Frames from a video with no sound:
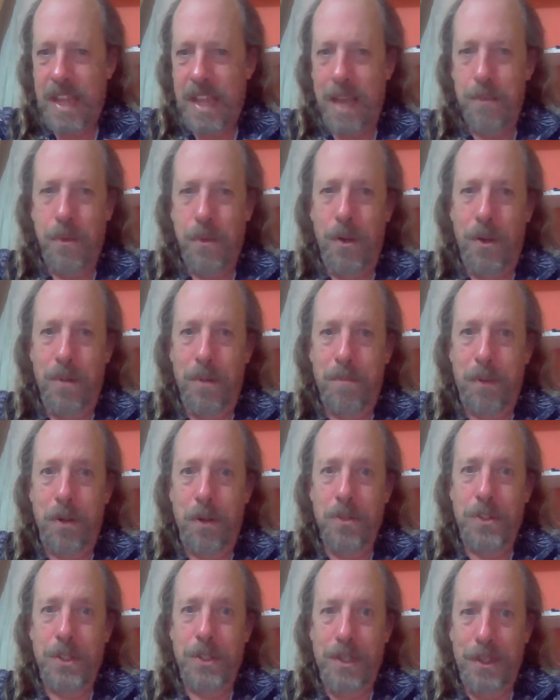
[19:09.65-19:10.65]
I will
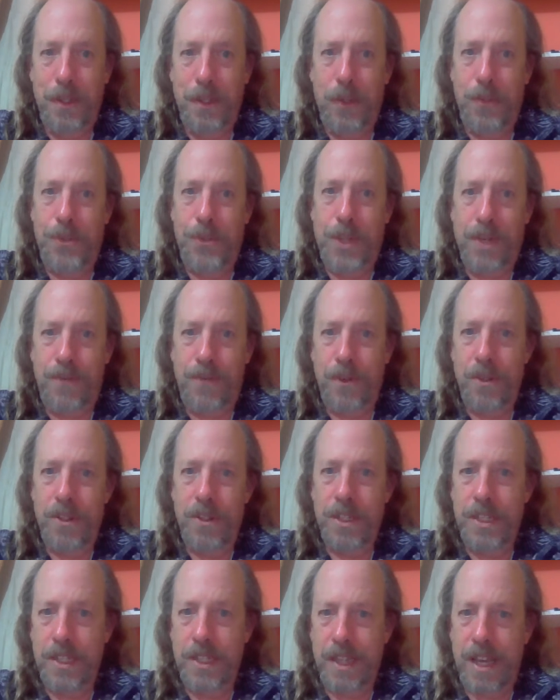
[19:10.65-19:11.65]
approach it a little
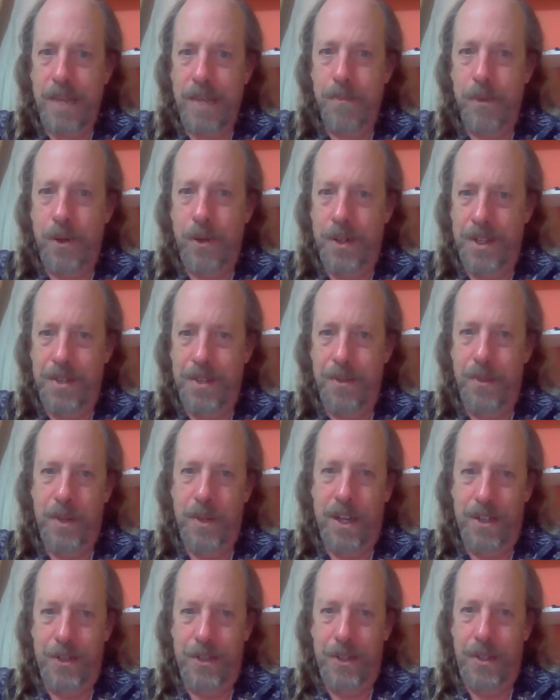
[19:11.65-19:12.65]
differently. I'm going to do
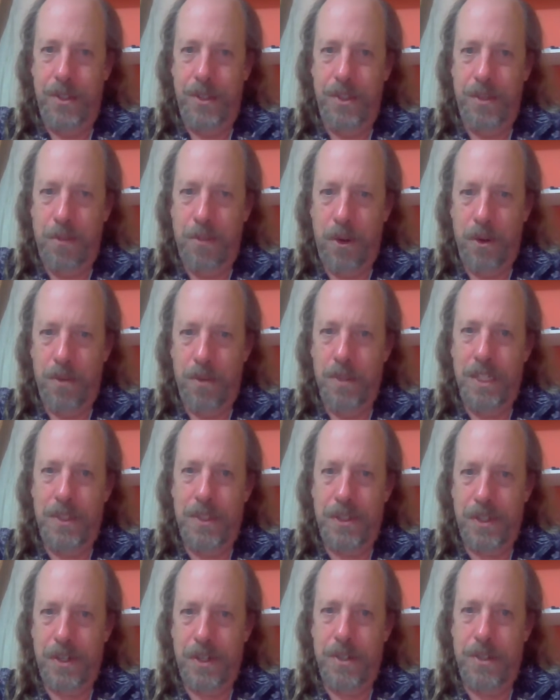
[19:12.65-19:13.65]
a little more
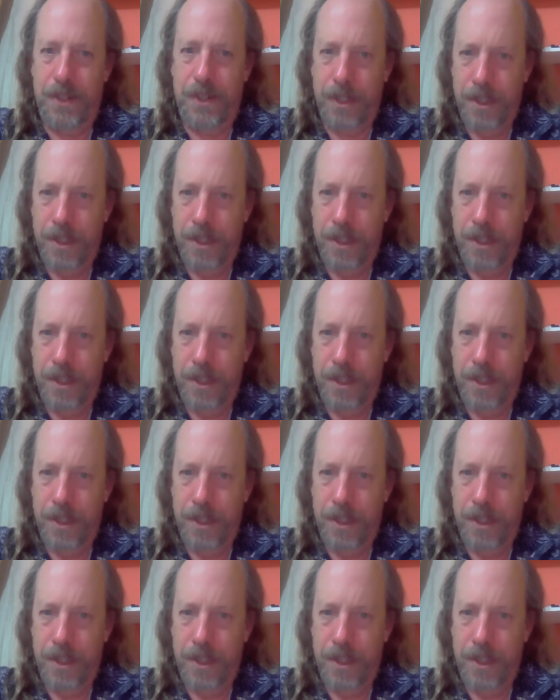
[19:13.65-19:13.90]
research.